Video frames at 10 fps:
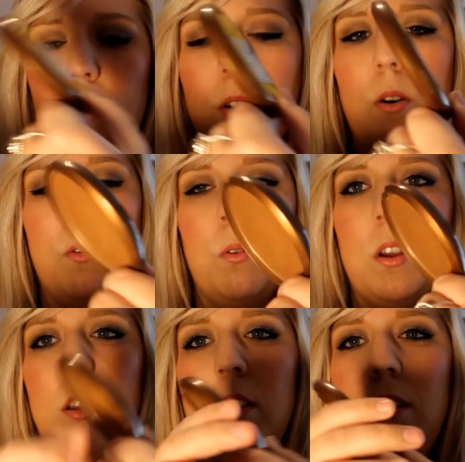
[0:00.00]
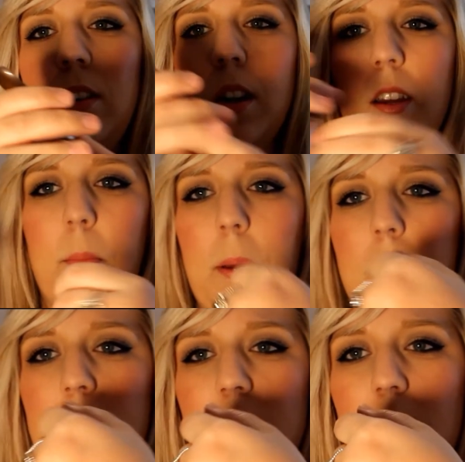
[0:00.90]
gold, you're not going to be able
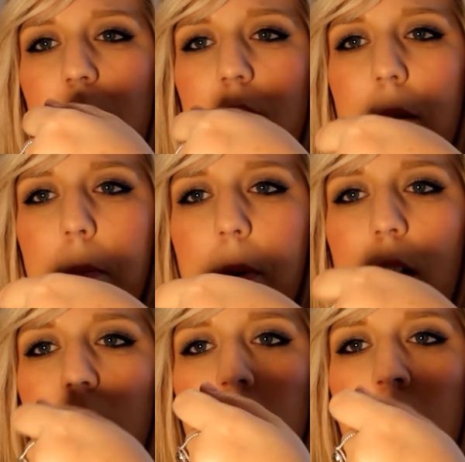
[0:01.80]
to see it, but